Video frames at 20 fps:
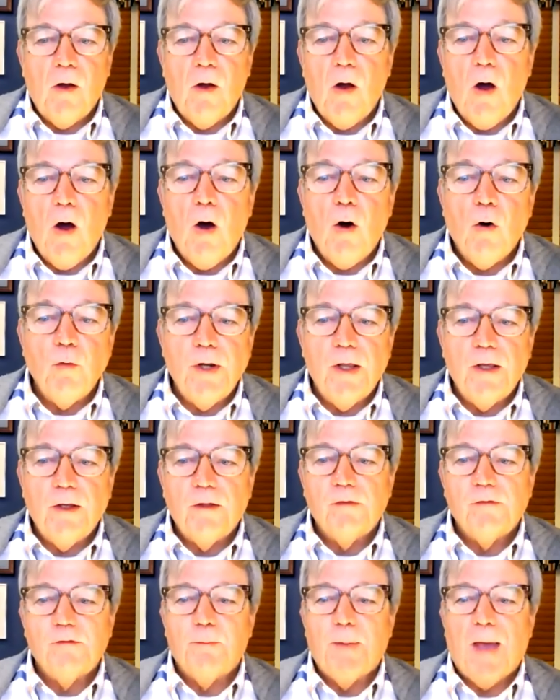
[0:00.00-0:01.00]

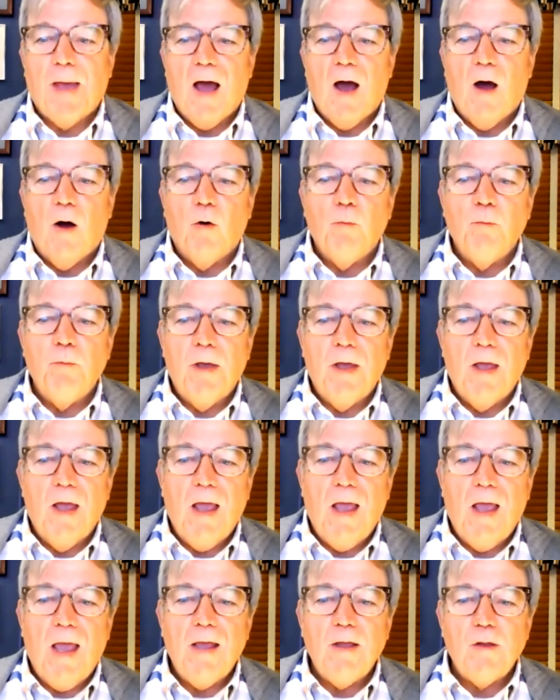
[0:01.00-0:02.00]
Honigsbaum,
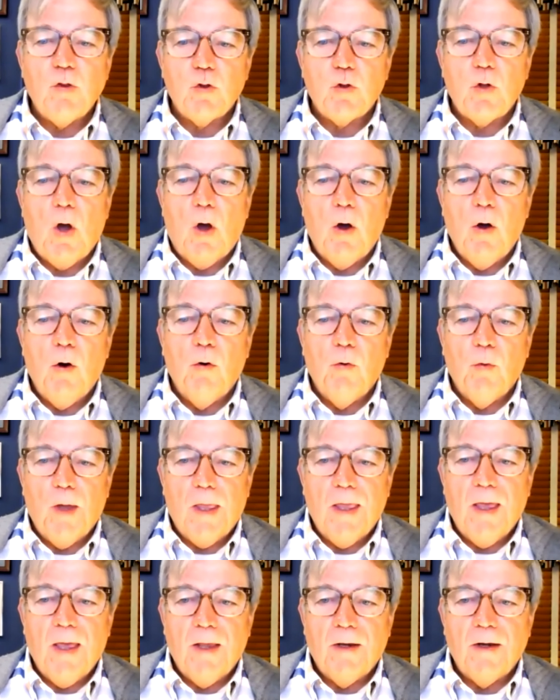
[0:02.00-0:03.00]
H O
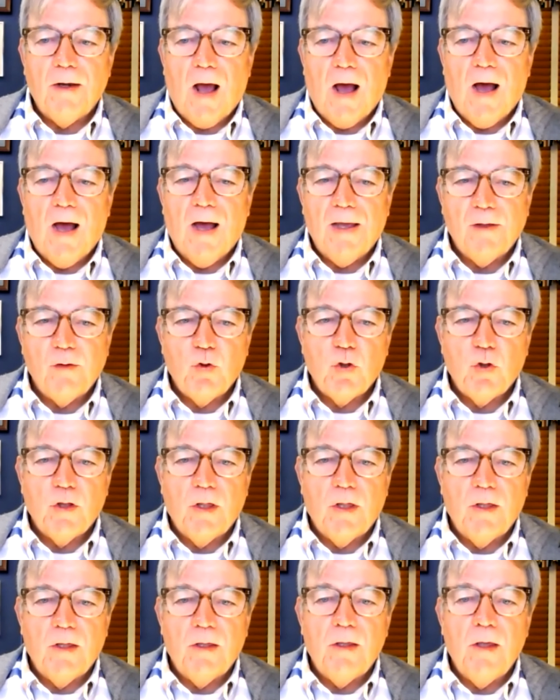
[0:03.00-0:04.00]
N I
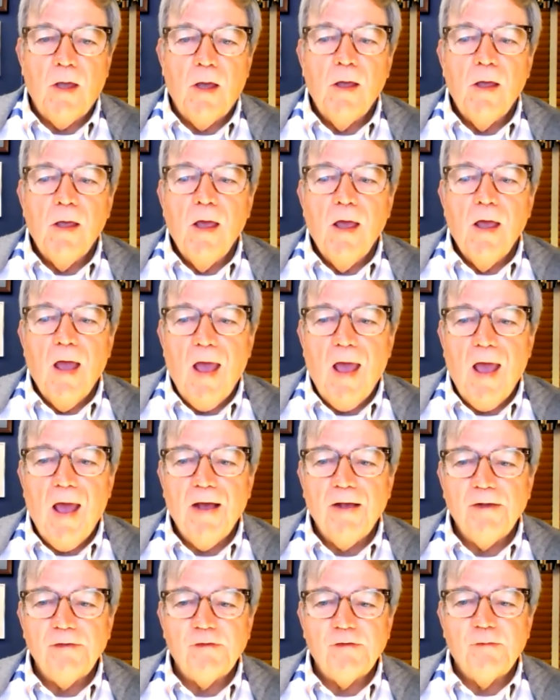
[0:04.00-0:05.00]
G
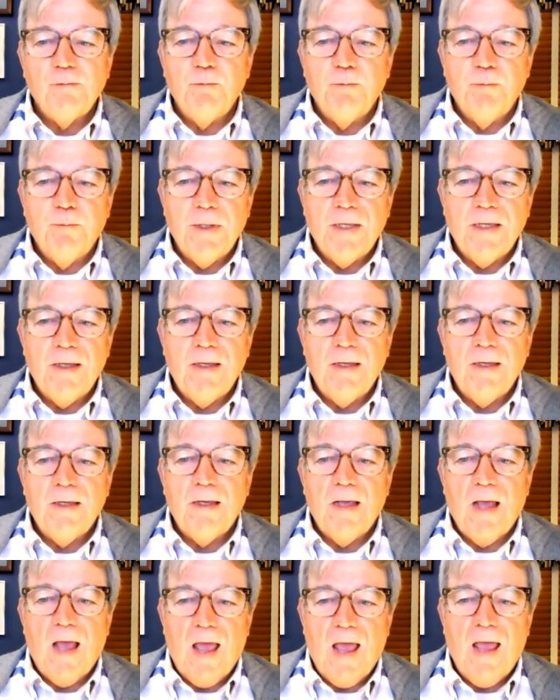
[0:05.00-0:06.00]
S
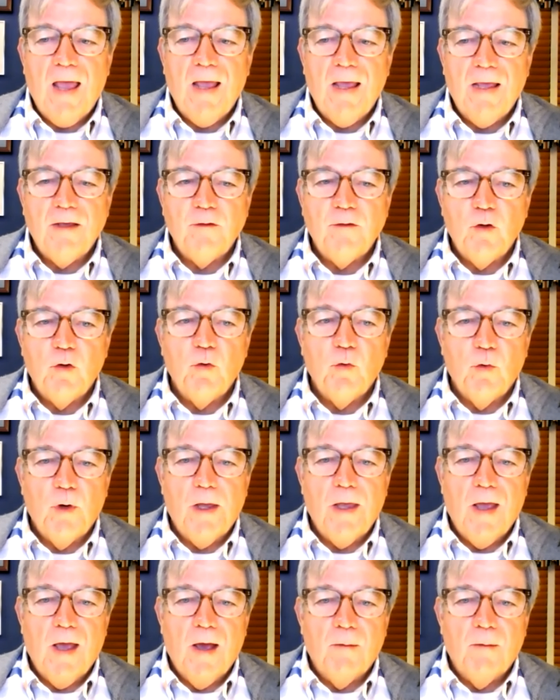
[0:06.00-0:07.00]
B A U
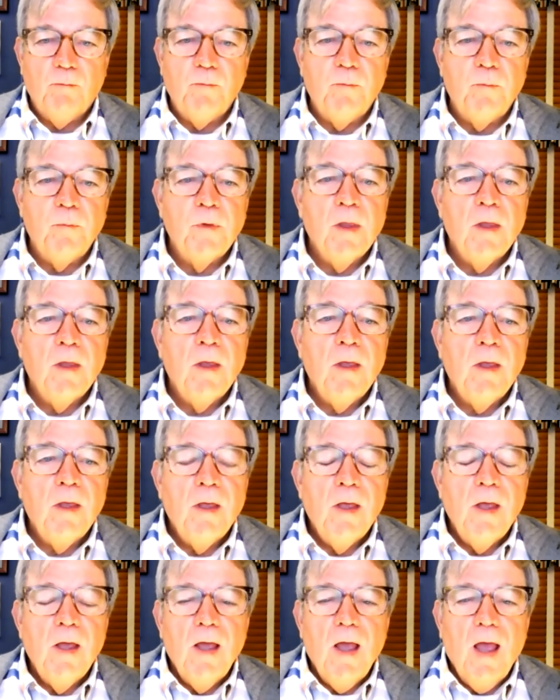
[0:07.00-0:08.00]
M.
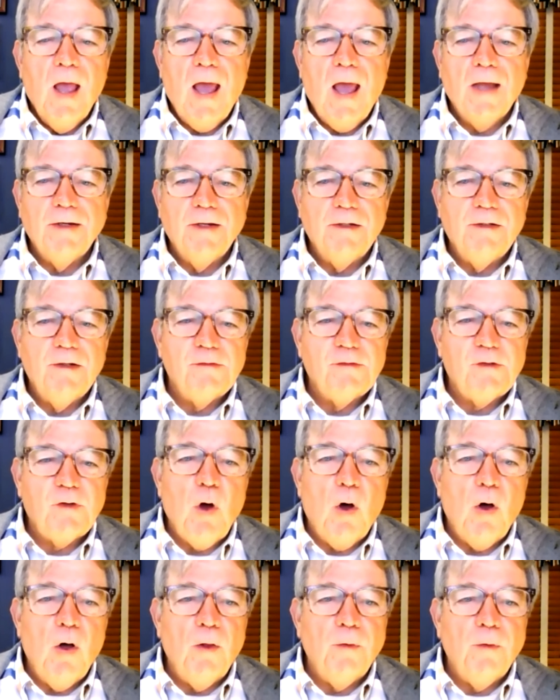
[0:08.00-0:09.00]
And it is
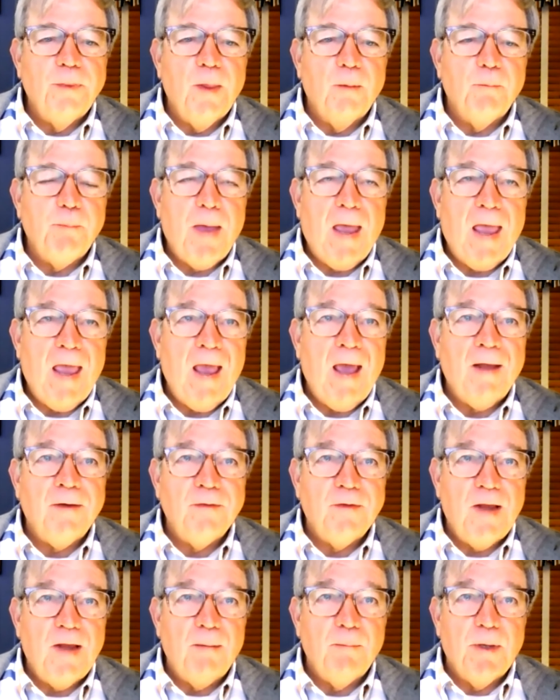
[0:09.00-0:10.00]
called The
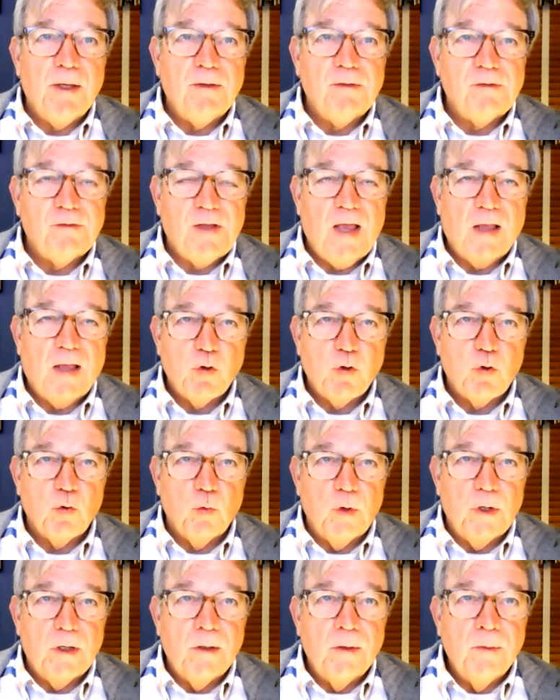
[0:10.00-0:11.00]
Pandemic
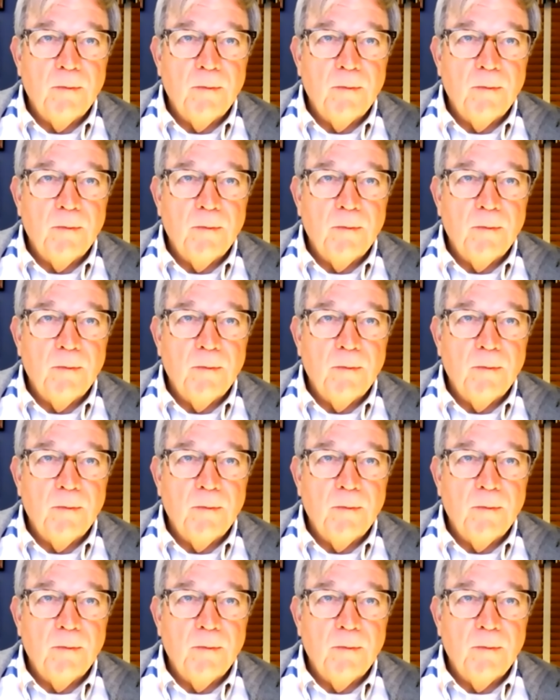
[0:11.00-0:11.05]
Century.